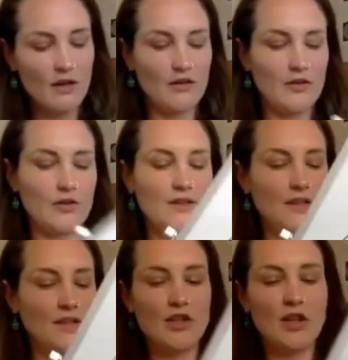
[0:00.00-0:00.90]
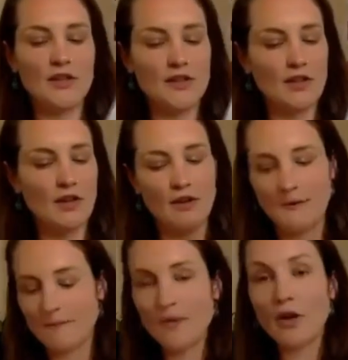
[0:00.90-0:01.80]
So this is just
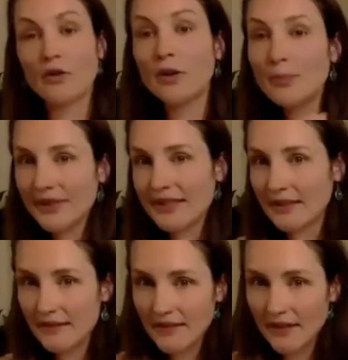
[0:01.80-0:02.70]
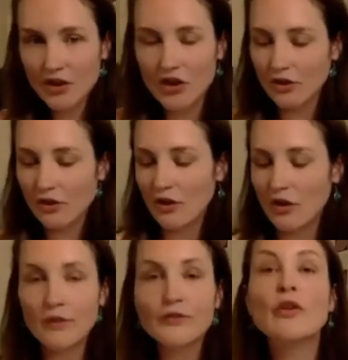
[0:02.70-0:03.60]
a representation
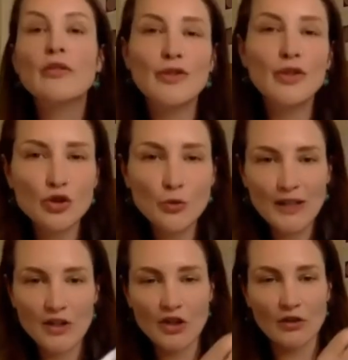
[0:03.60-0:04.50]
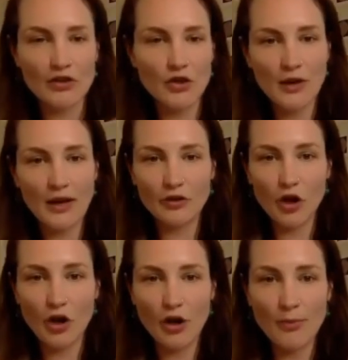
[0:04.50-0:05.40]
of the fluctuation. So you have
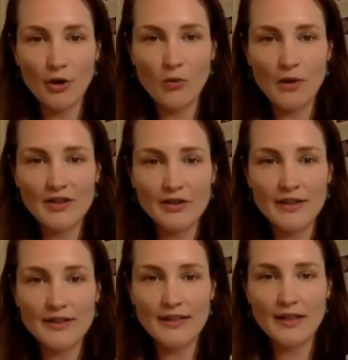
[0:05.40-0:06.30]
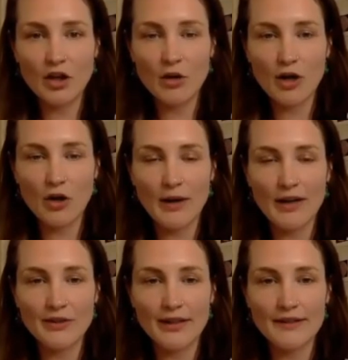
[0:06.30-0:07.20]
the upper quadrant and lower
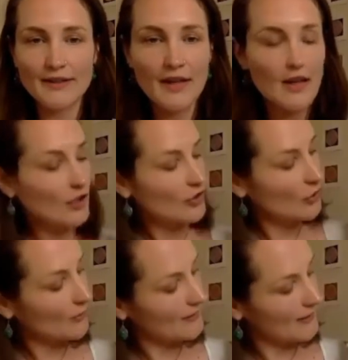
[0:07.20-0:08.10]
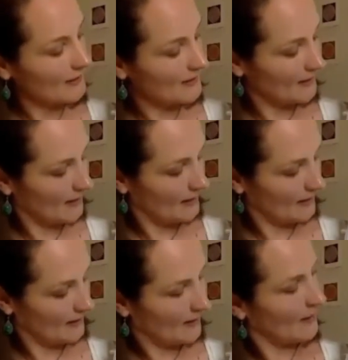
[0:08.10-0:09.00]
quadrant. So this
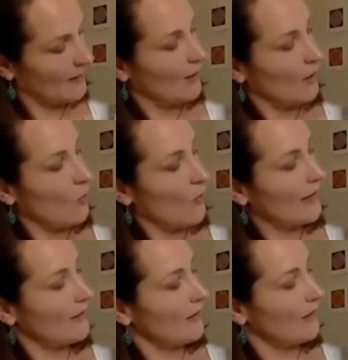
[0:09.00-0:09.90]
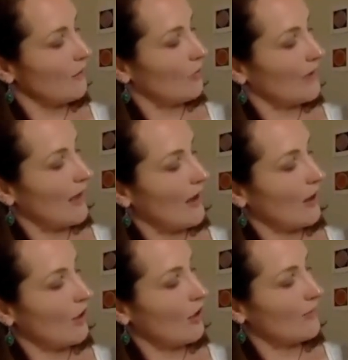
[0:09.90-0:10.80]
is when we are
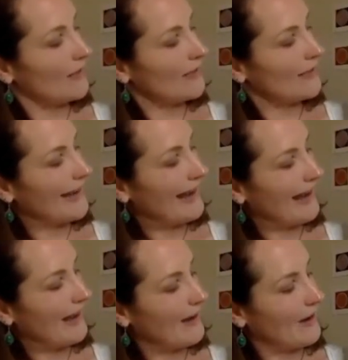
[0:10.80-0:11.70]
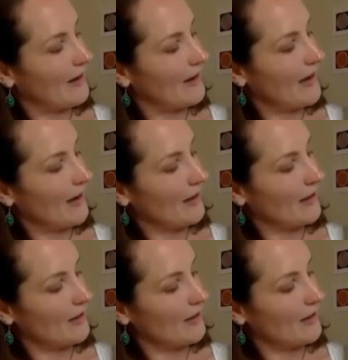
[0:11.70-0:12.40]
completely like